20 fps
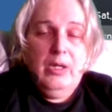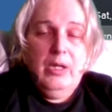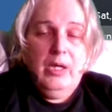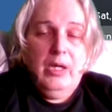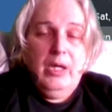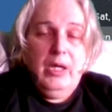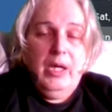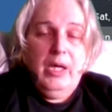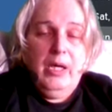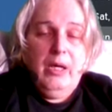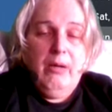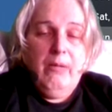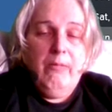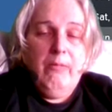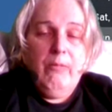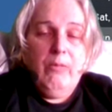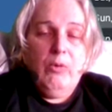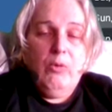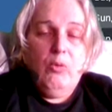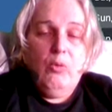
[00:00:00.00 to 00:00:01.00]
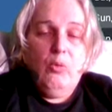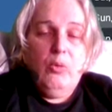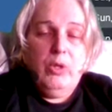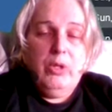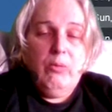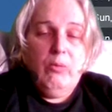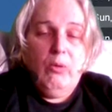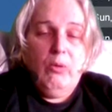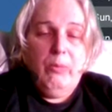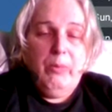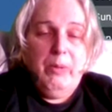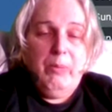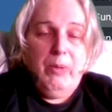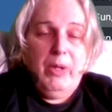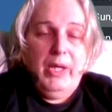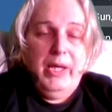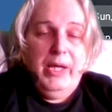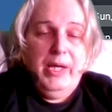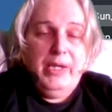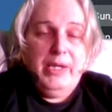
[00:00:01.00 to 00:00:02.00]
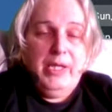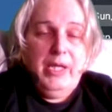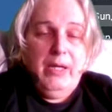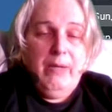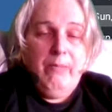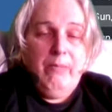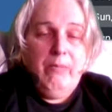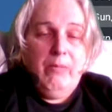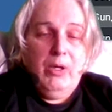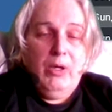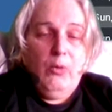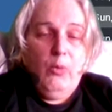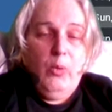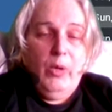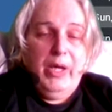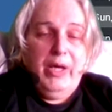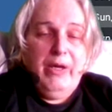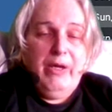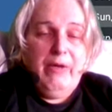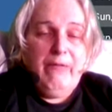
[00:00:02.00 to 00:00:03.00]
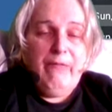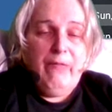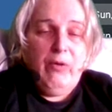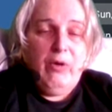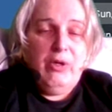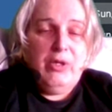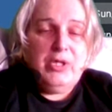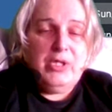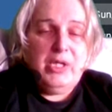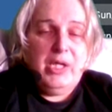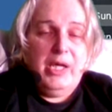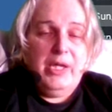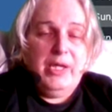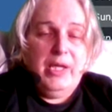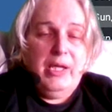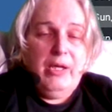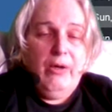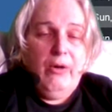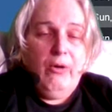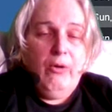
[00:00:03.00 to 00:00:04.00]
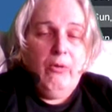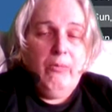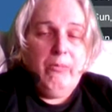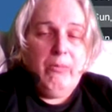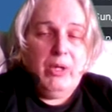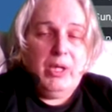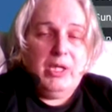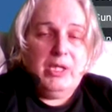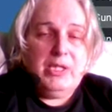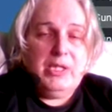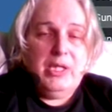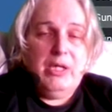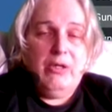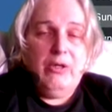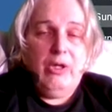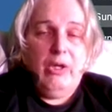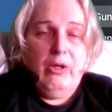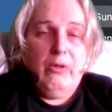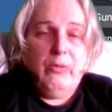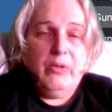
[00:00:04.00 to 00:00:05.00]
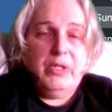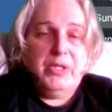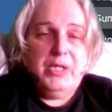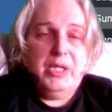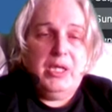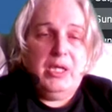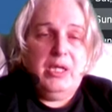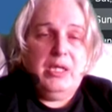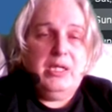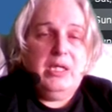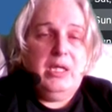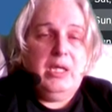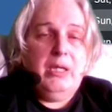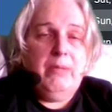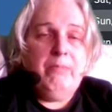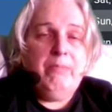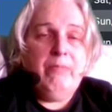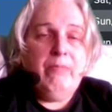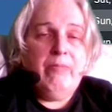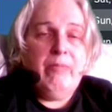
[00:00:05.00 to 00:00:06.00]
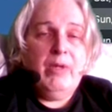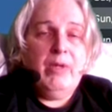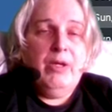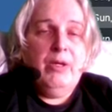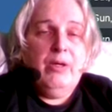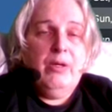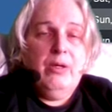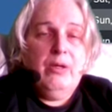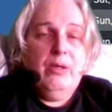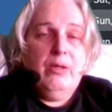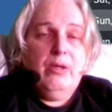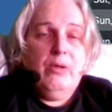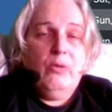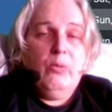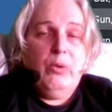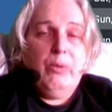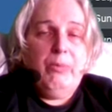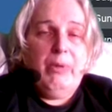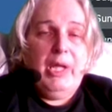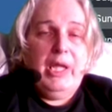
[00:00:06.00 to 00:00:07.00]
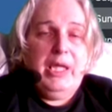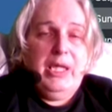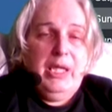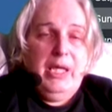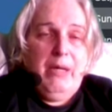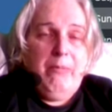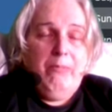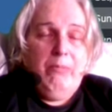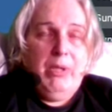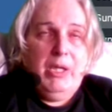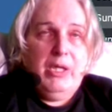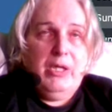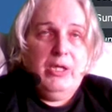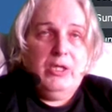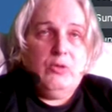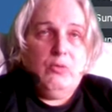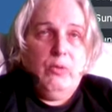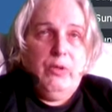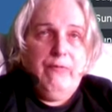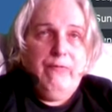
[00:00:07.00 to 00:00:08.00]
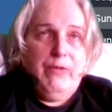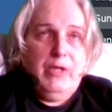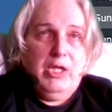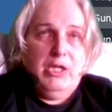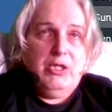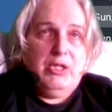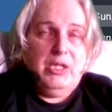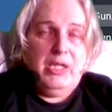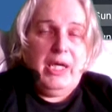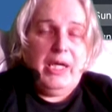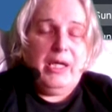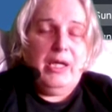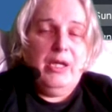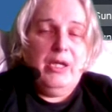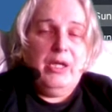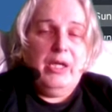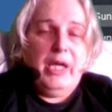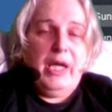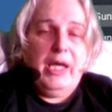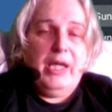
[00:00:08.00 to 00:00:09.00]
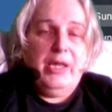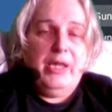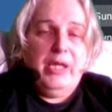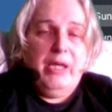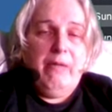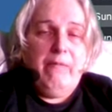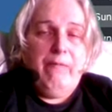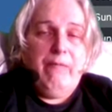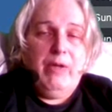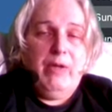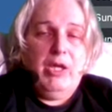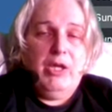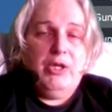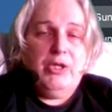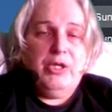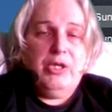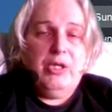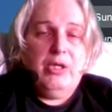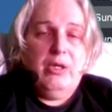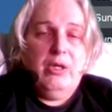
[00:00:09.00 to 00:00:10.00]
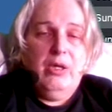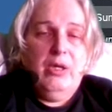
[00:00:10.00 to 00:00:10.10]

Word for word: Um, we will be playing them away first and then home because they're the lower seeded team. We play them because we finished second and they finished